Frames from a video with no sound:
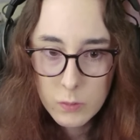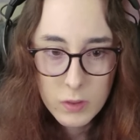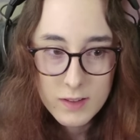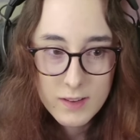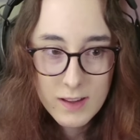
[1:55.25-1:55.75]

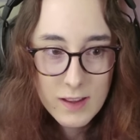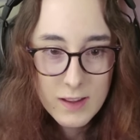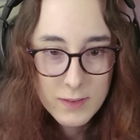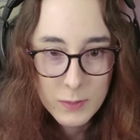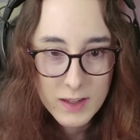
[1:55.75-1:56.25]
What?
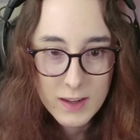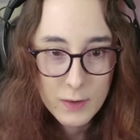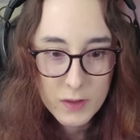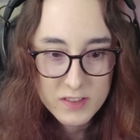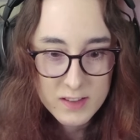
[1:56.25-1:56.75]
What kind
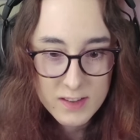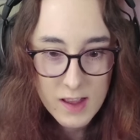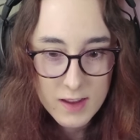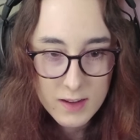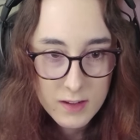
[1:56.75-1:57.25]
of question is
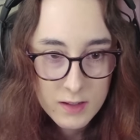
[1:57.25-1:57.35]
that?